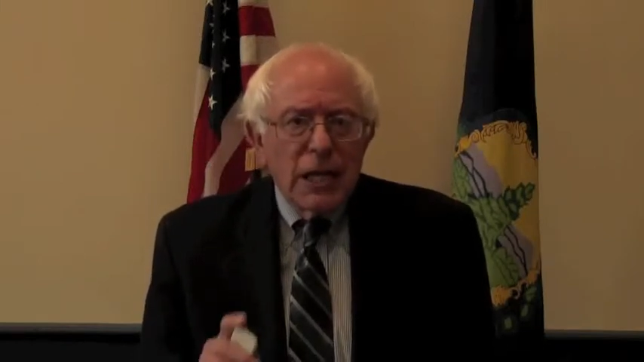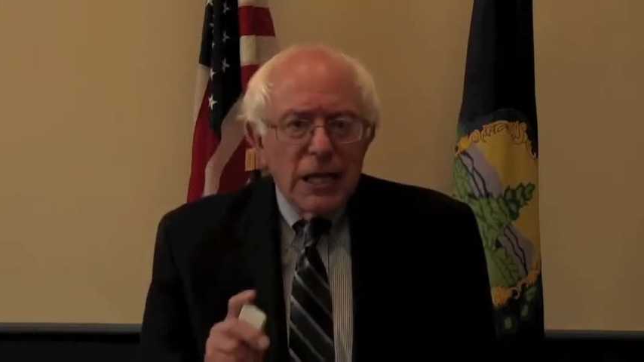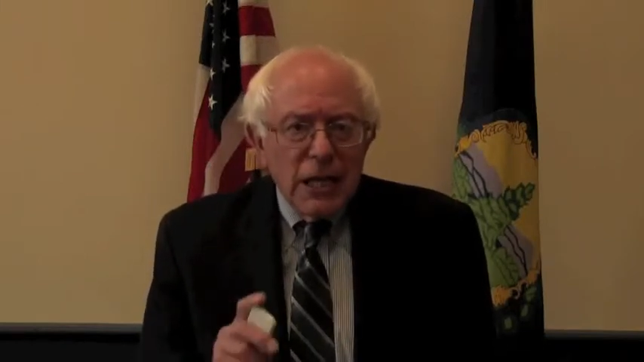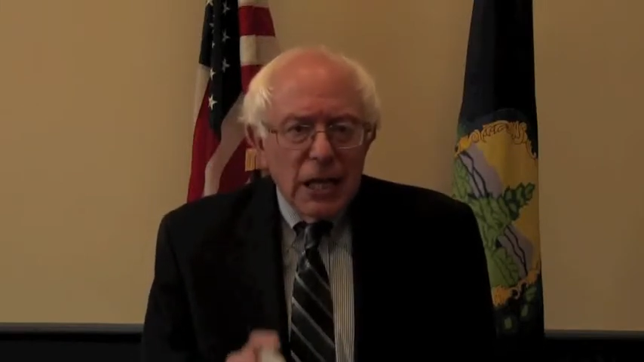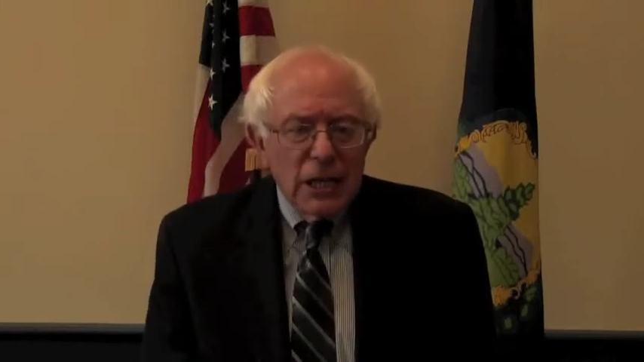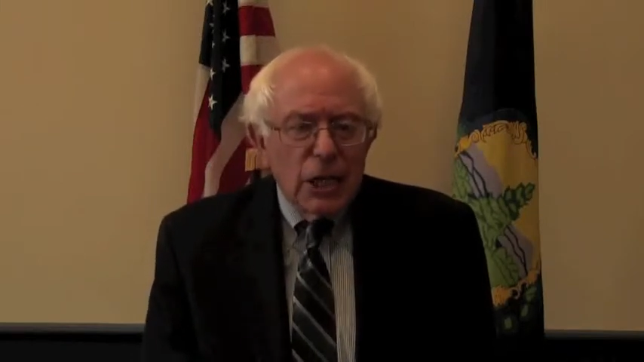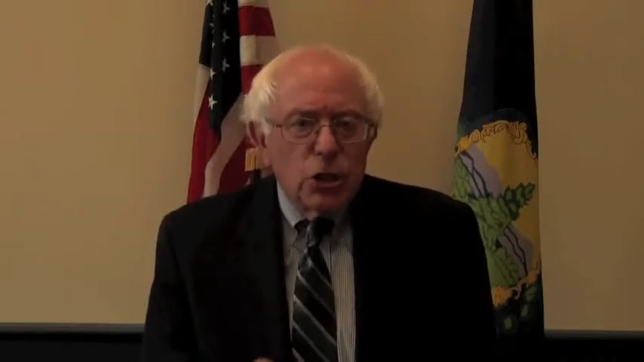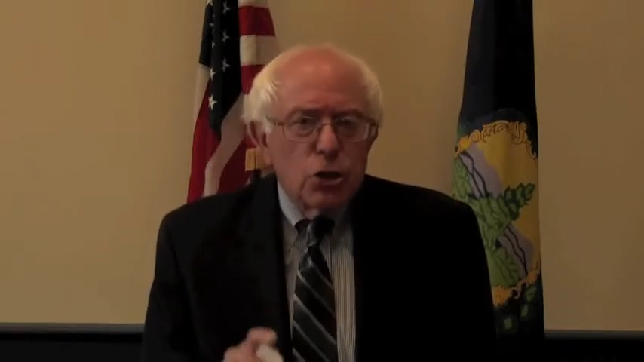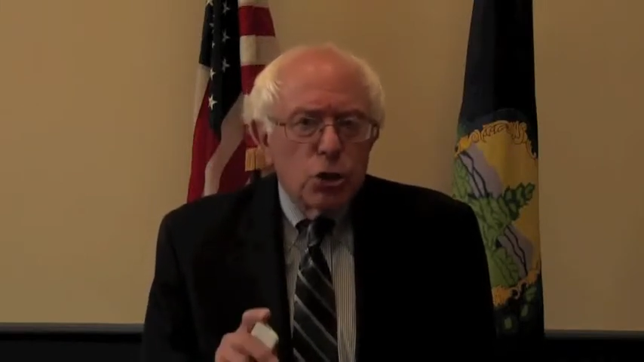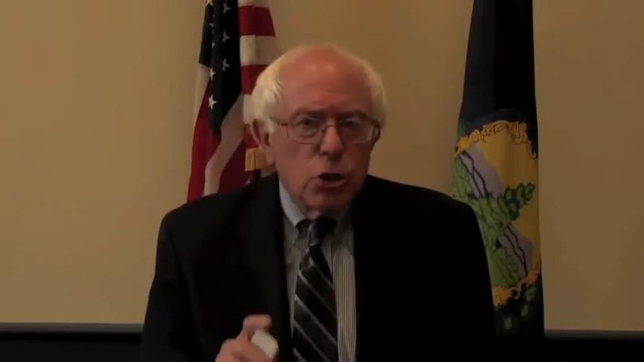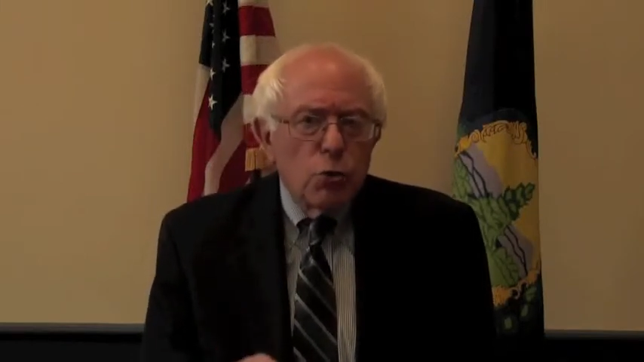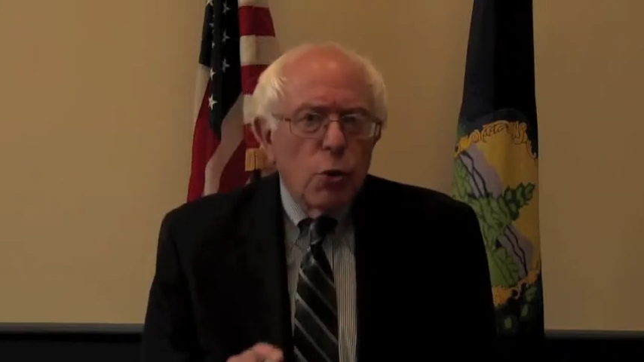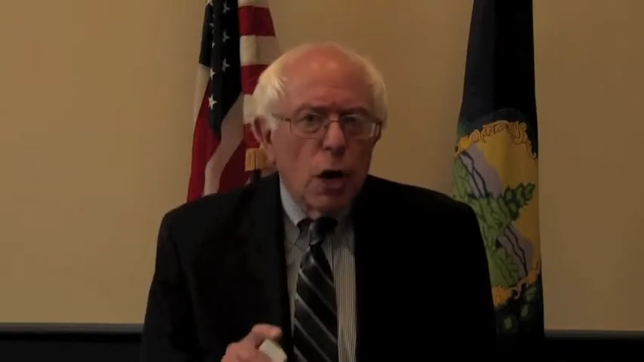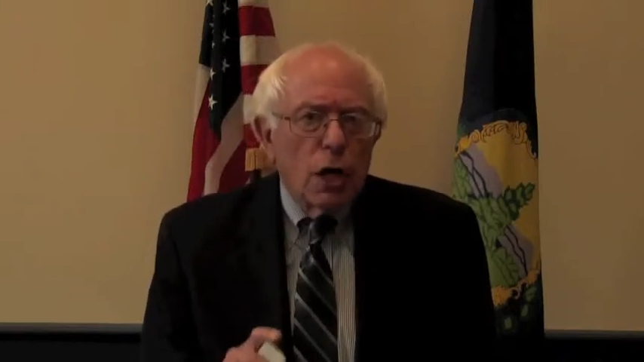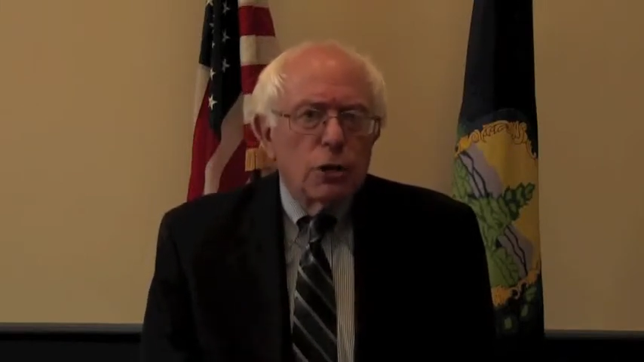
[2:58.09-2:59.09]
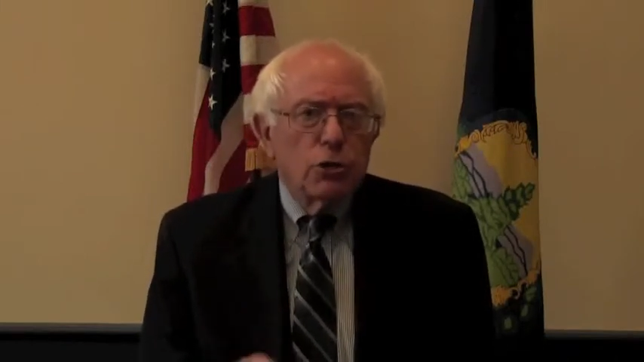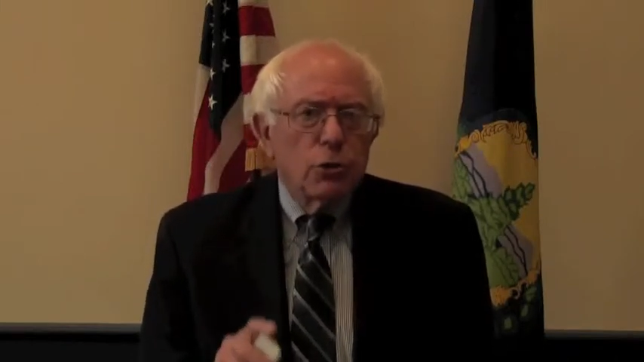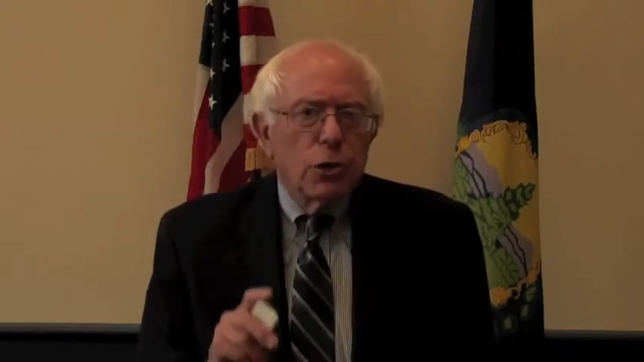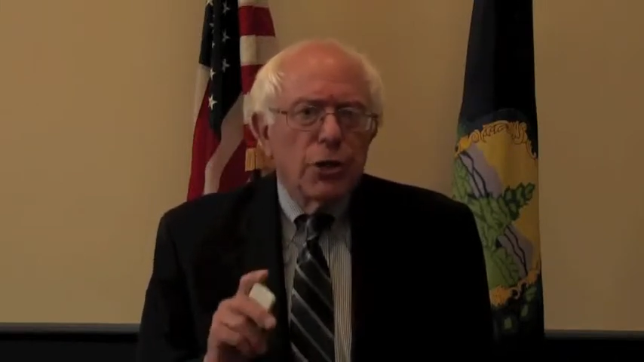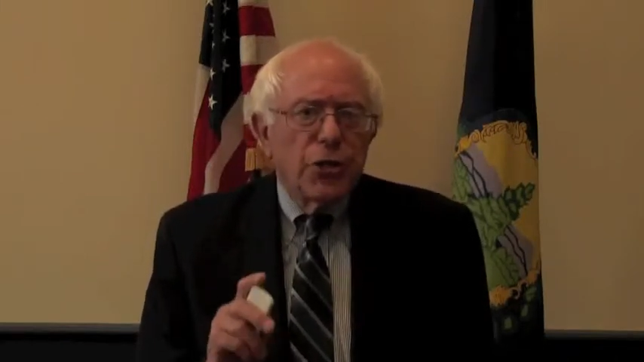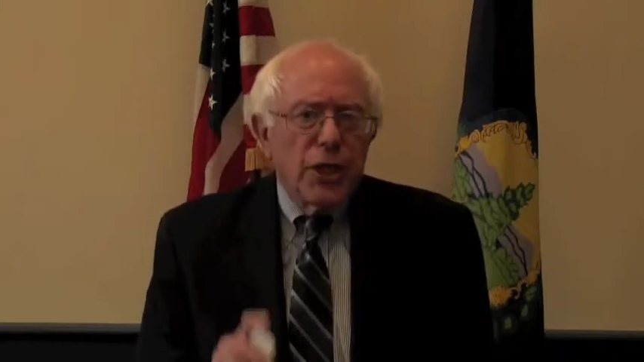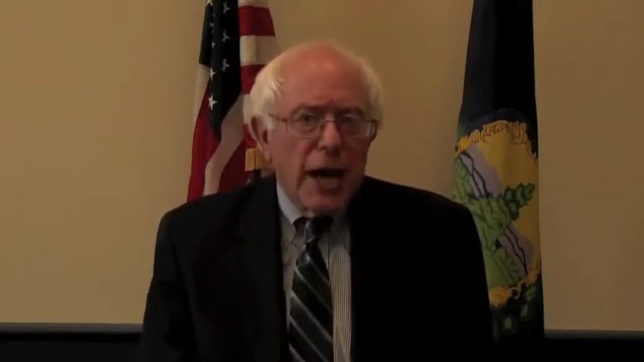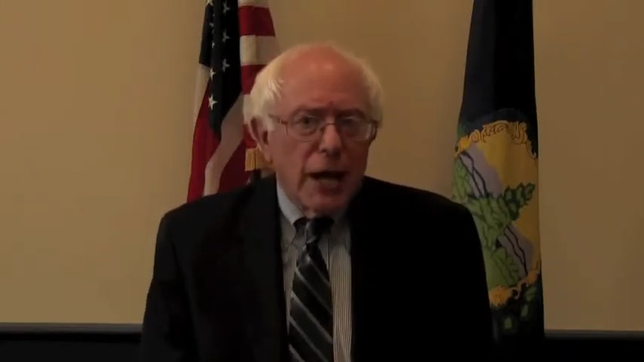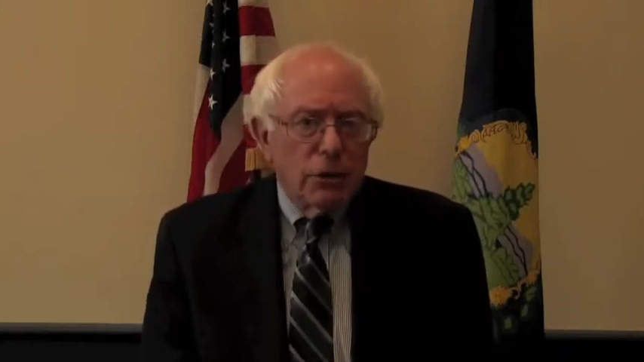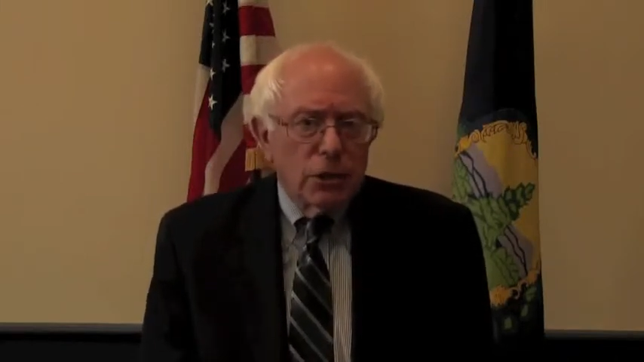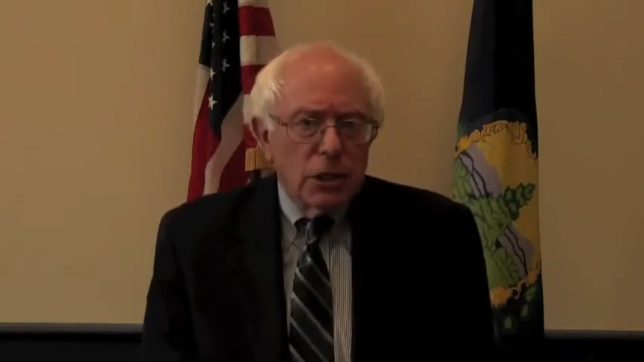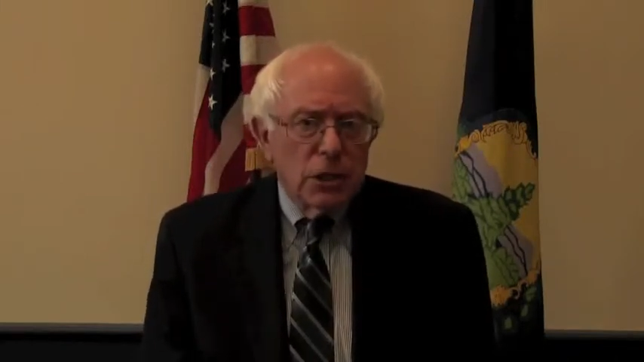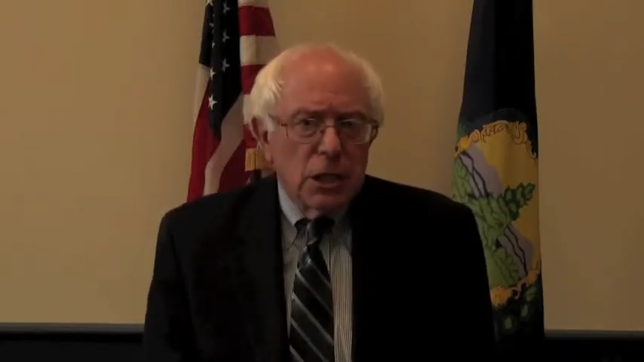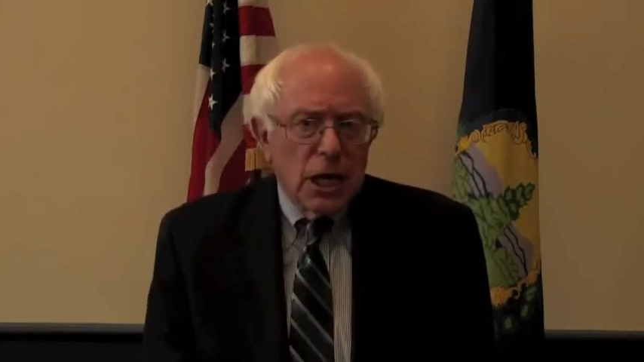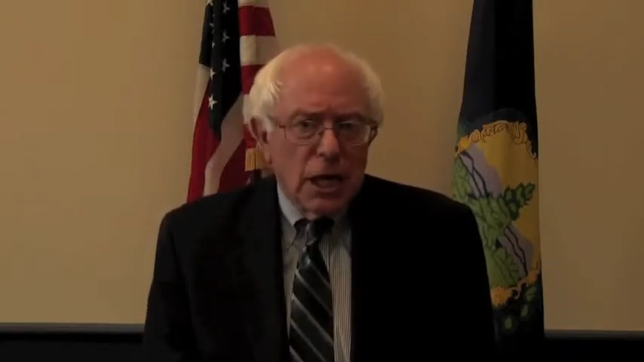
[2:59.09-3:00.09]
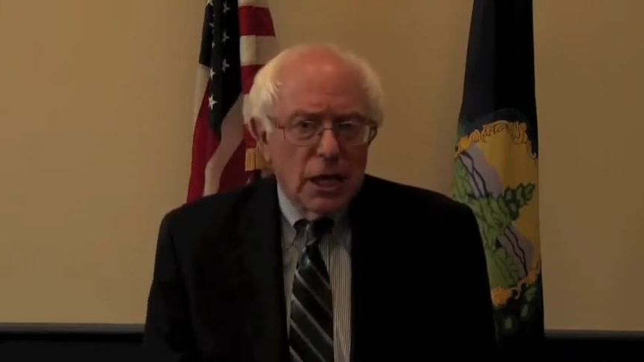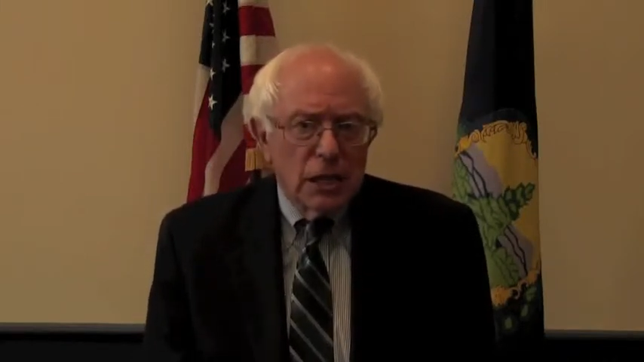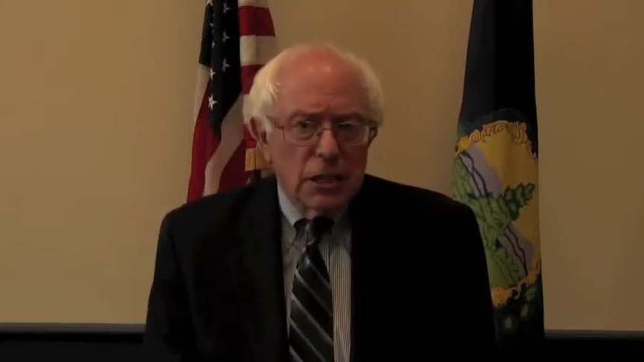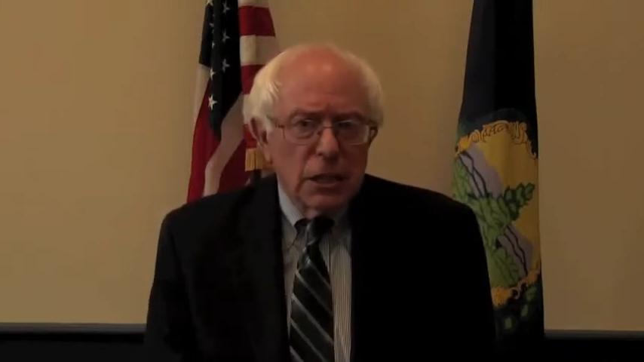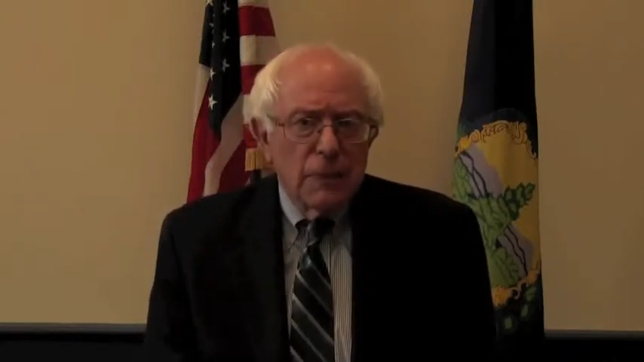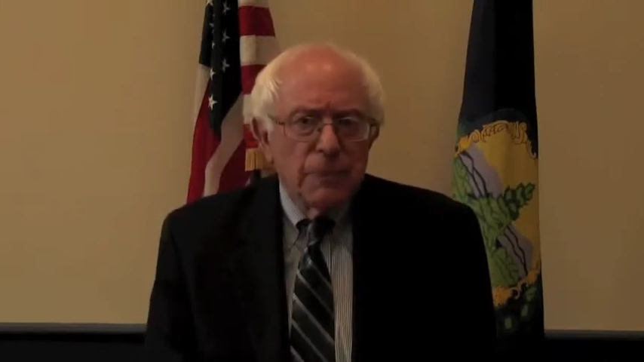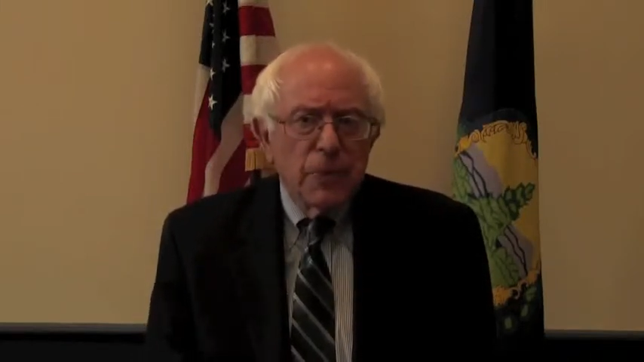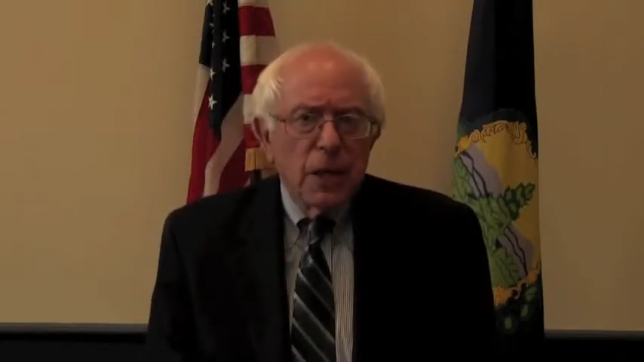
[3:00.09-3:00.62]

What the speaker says: nearly $200,000